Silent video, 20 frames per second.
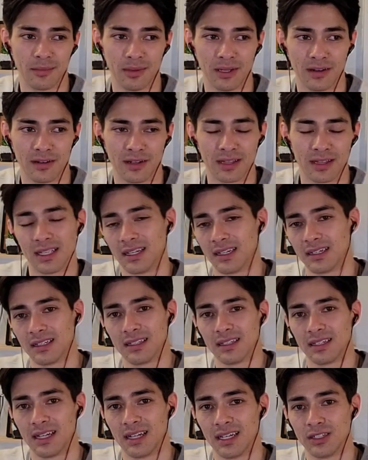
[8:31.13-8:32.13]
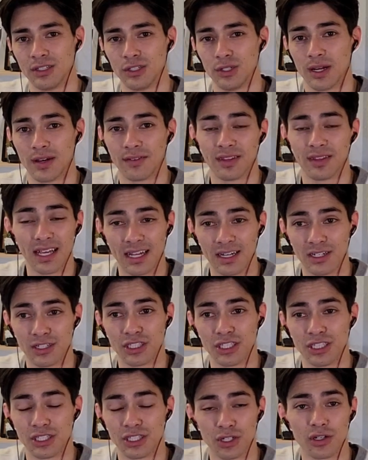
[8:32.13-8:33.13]
I mean, at the end of the day, do you have the
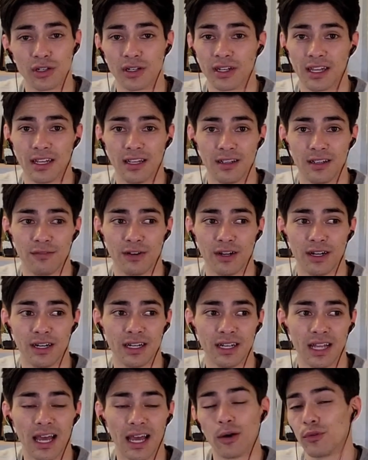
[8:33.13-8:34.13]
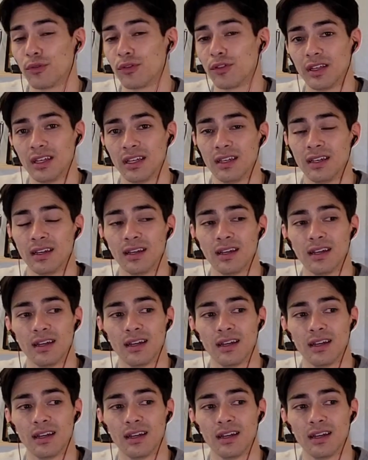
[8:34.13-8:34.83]
energy to cook a very healthy